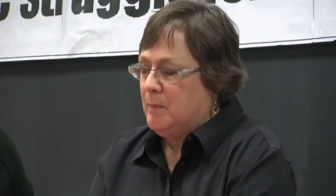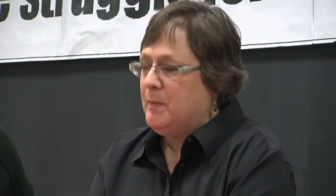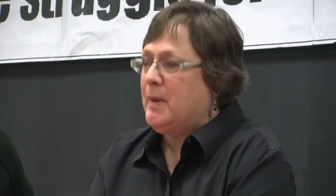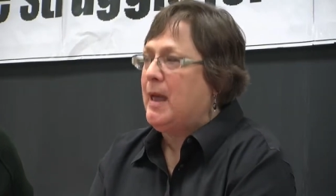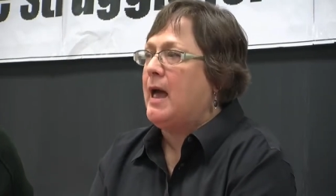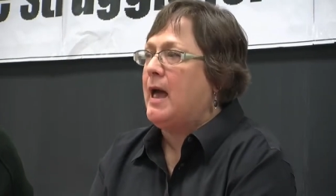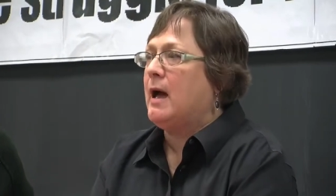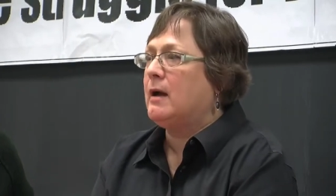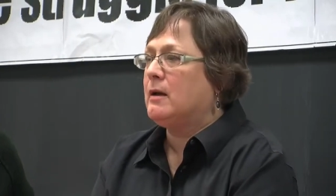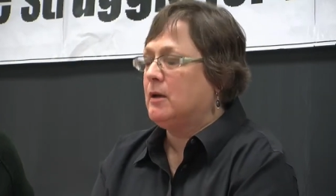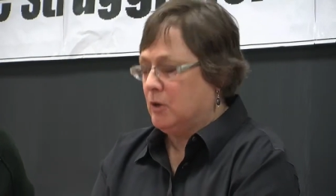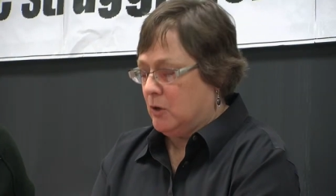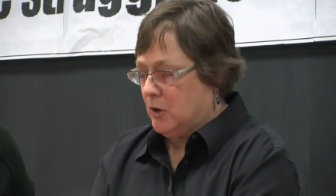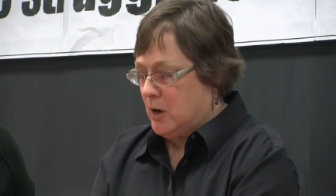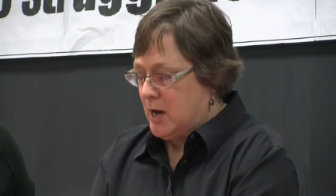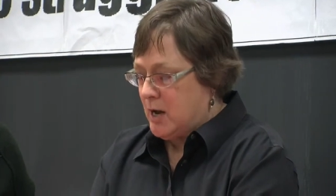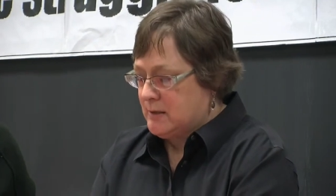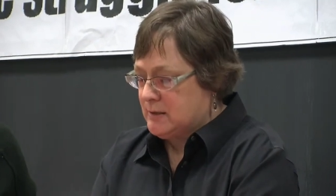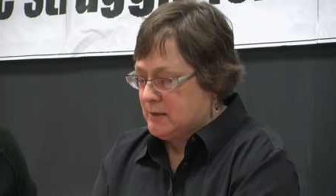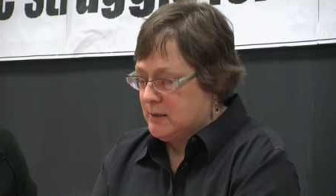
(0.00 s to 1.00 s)
back
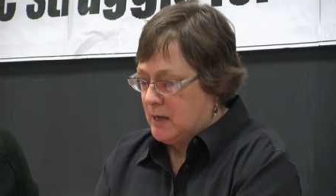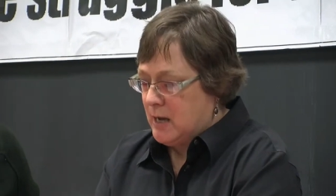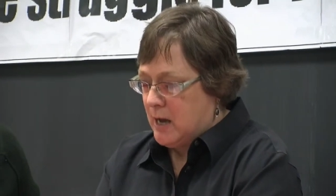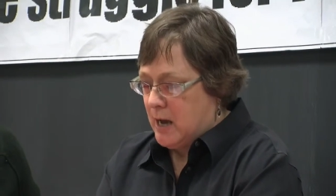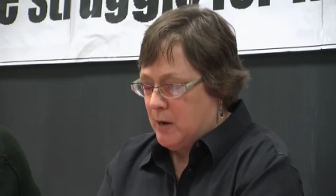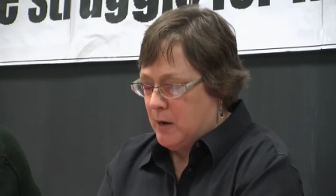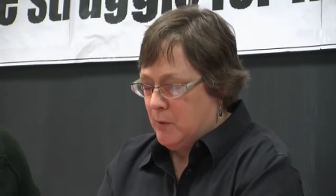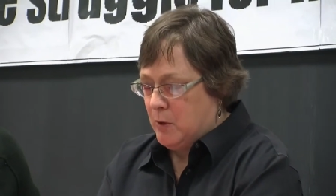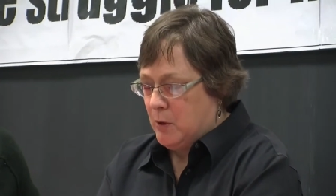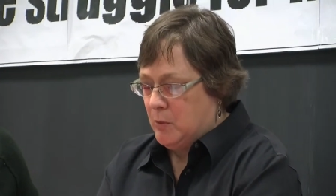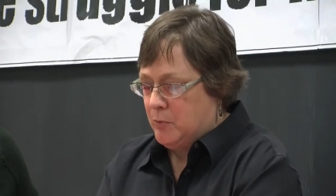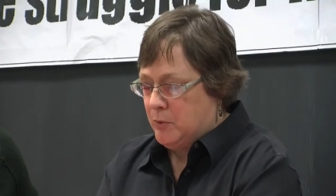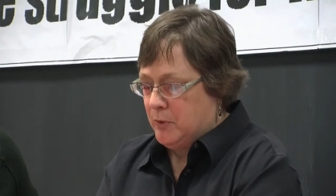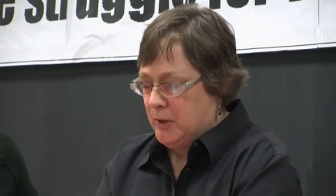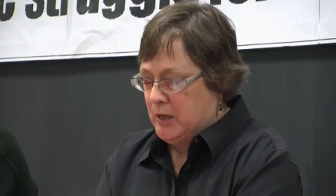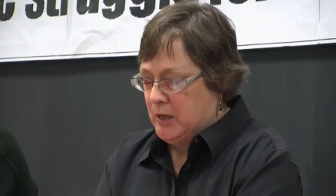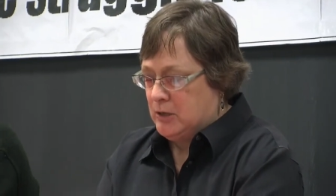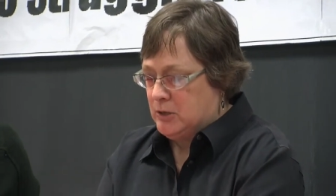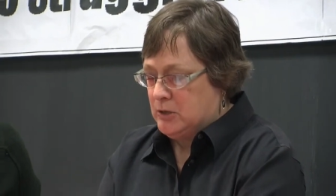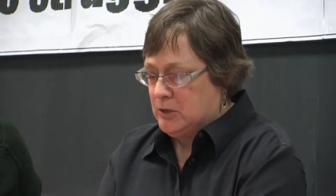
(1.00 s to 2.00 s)
across the cairo
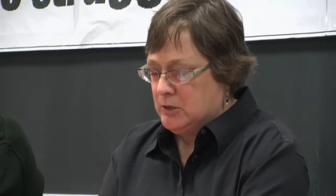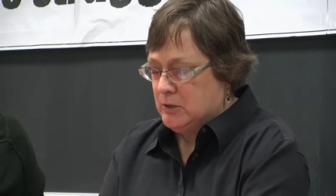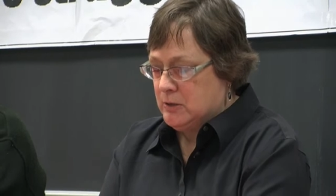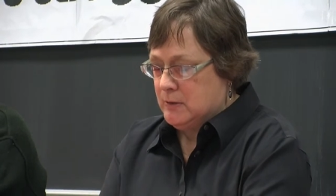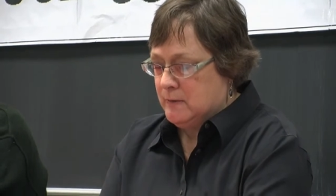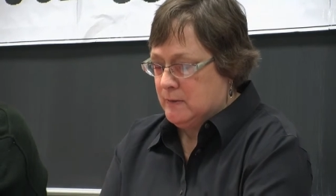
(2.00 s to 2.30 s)
bridge